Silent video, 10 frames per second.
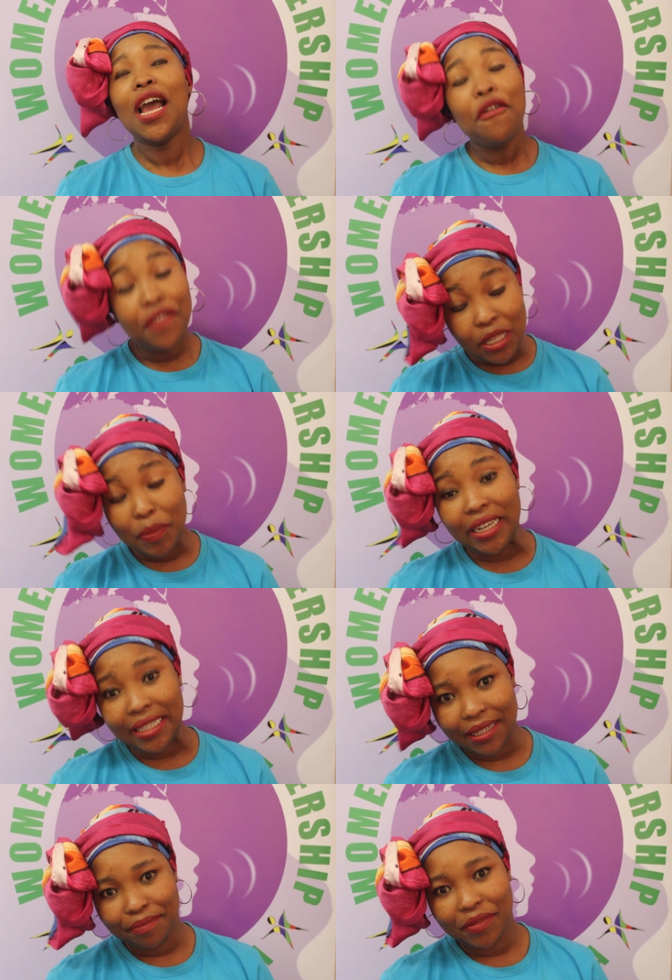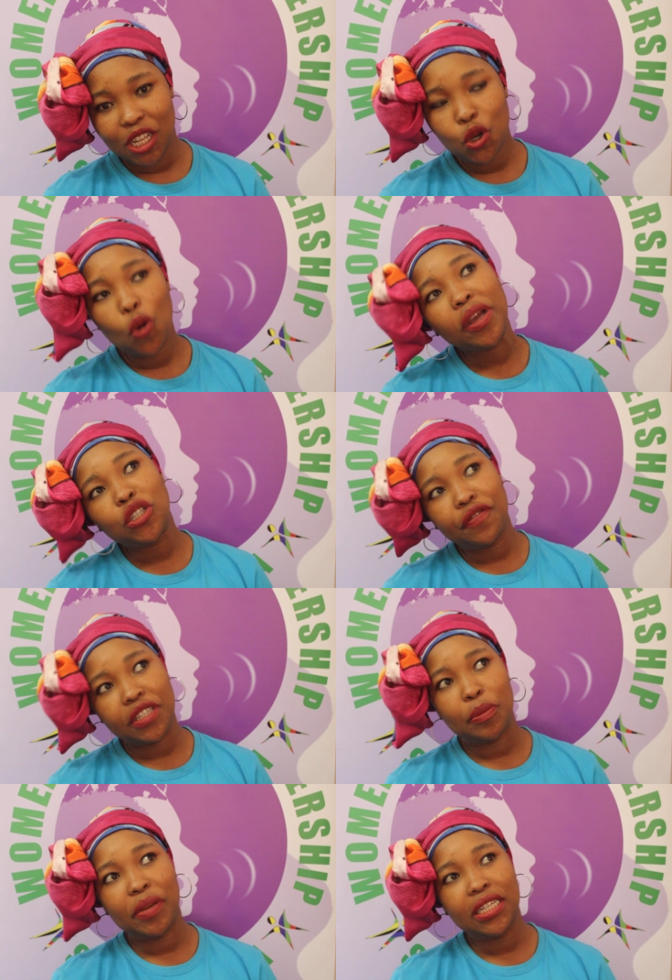visibility let's go back to
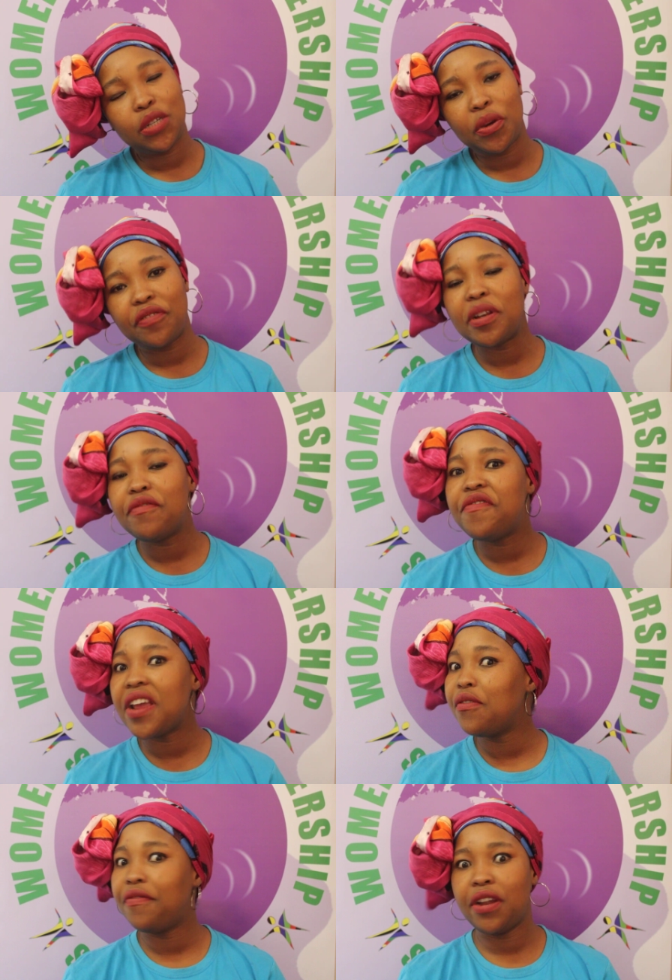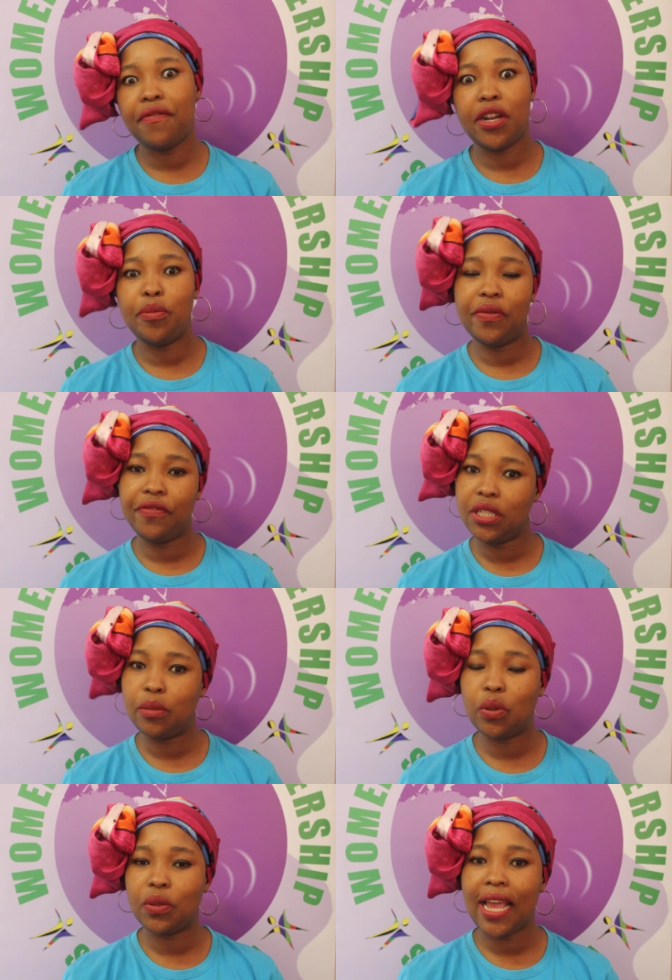visibility we've been very very very
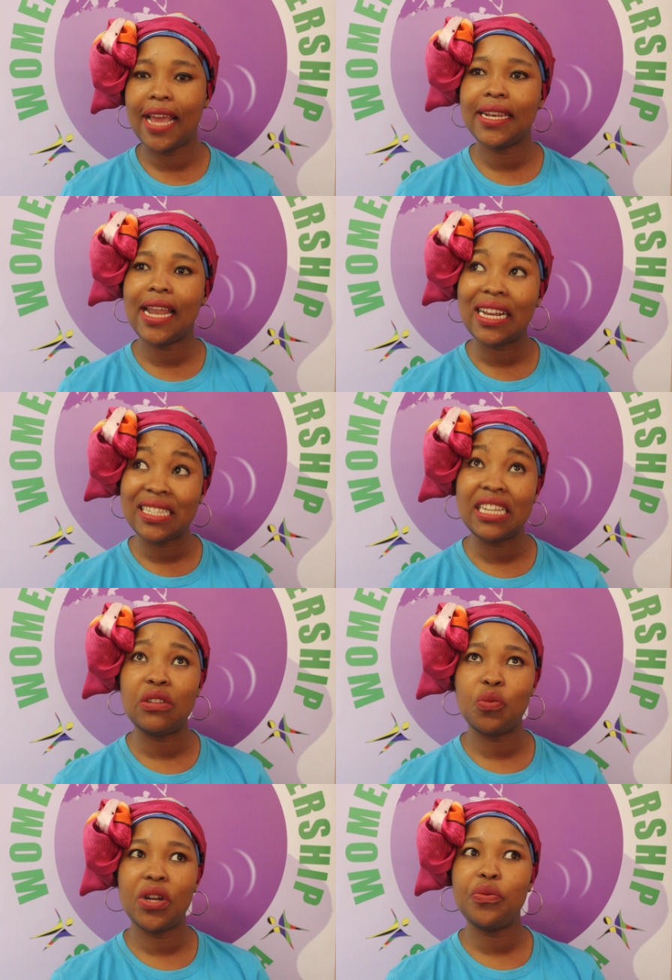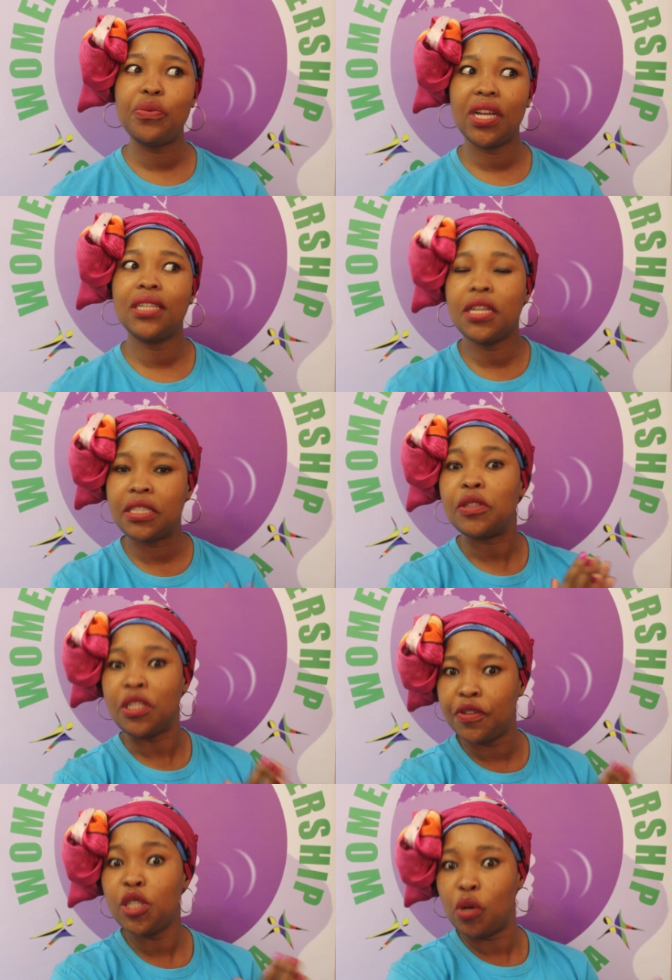visible and like i said when as,
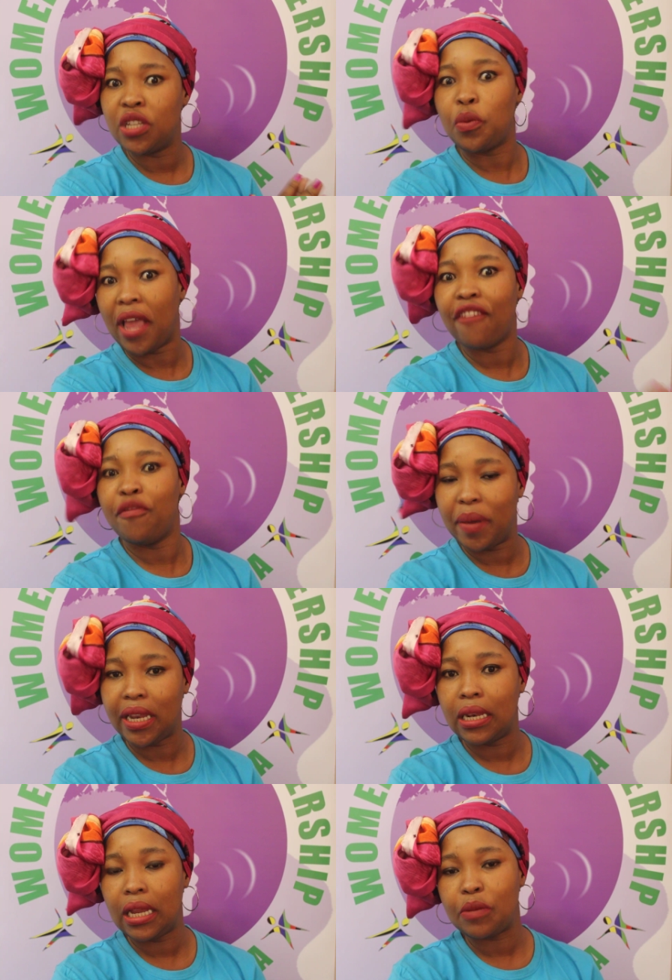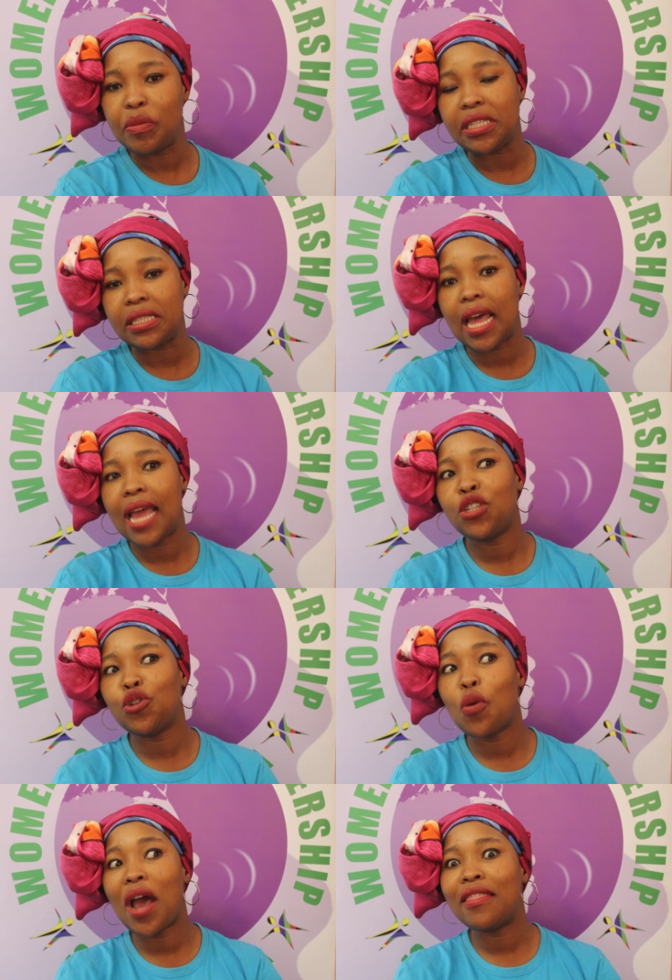as visible as we have been it means that
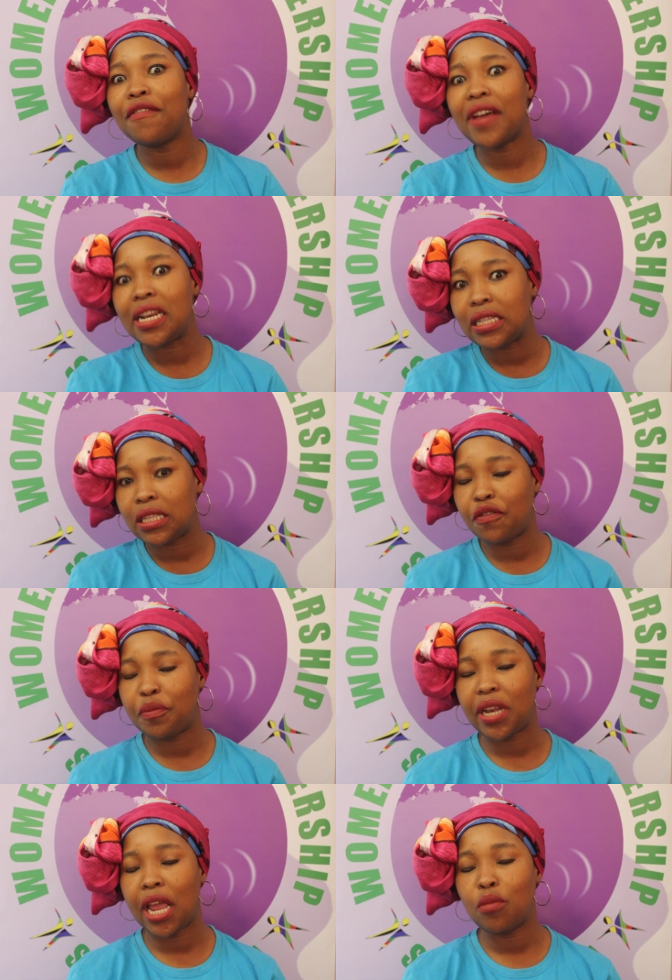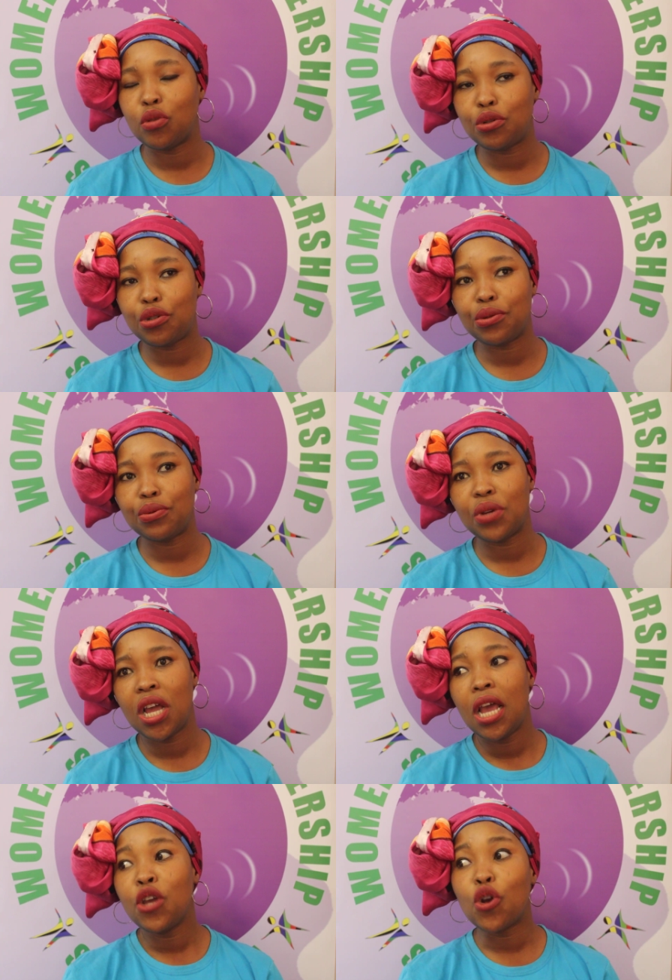you know other funders have been able to
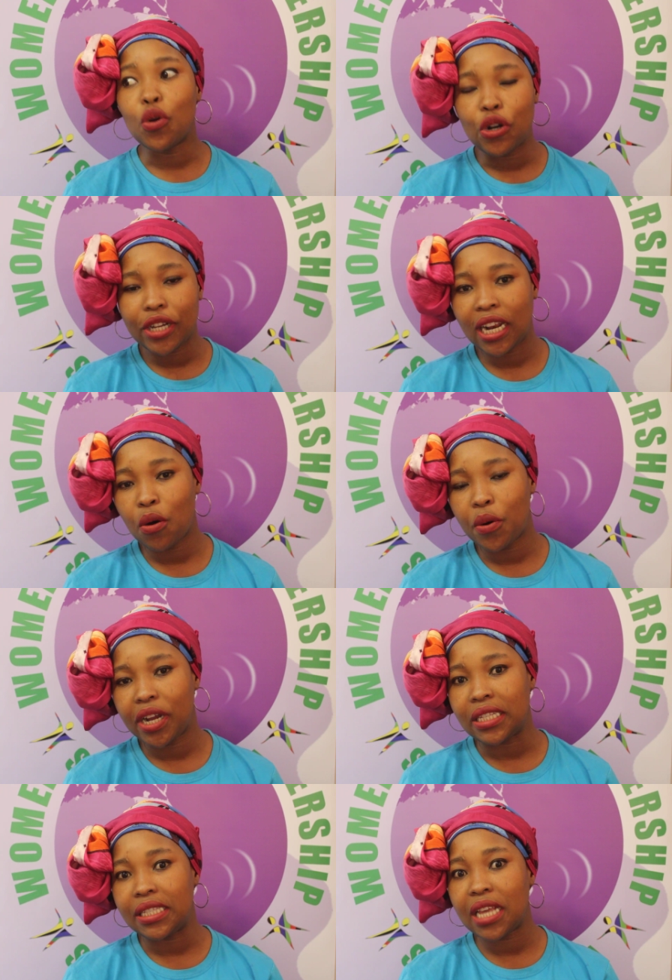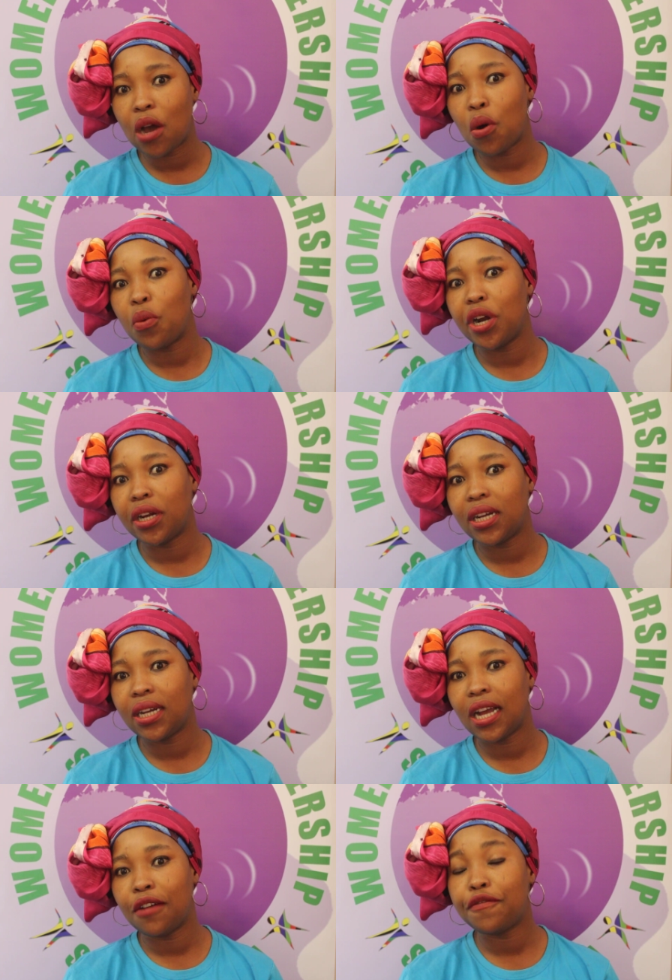you know look at our work and see our work
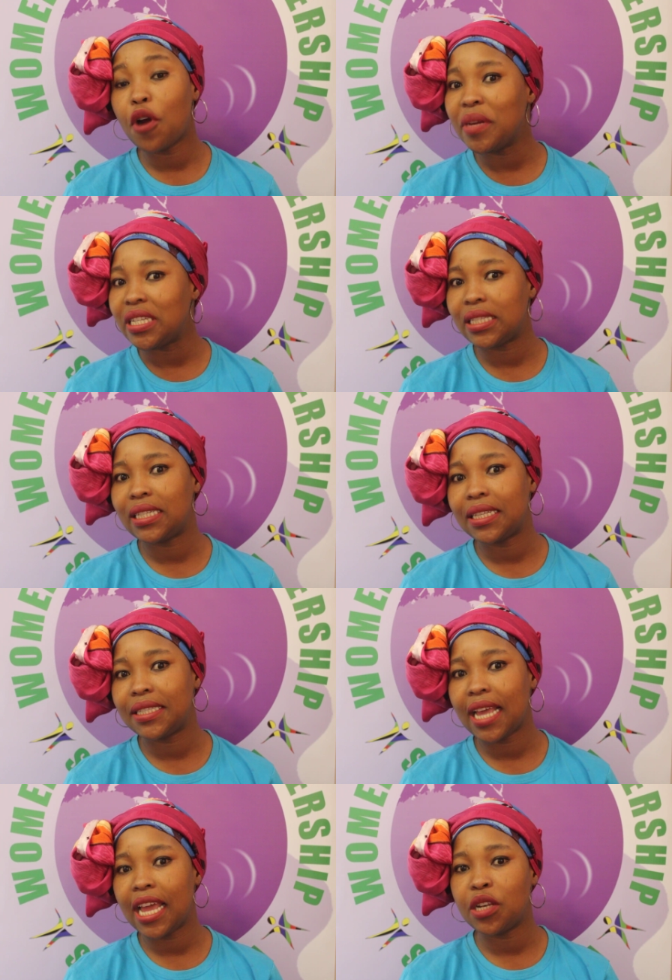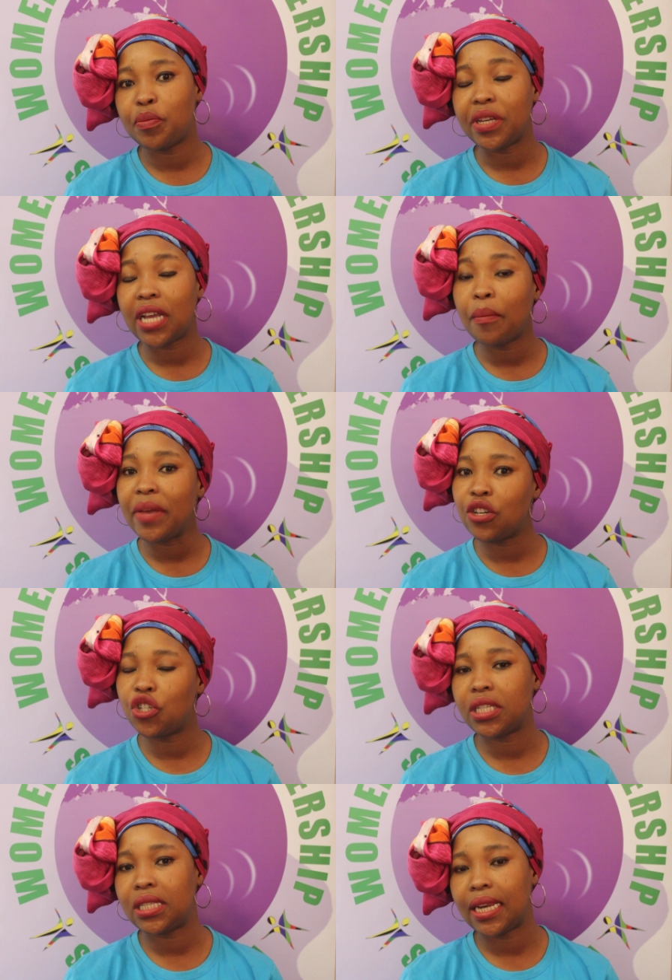uh, from a distance and become
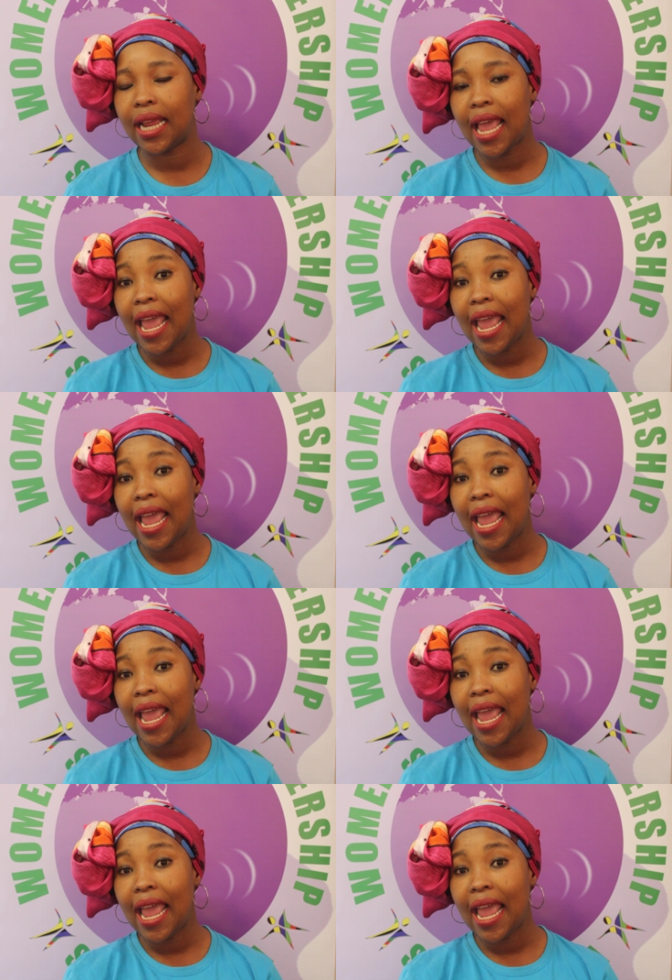interested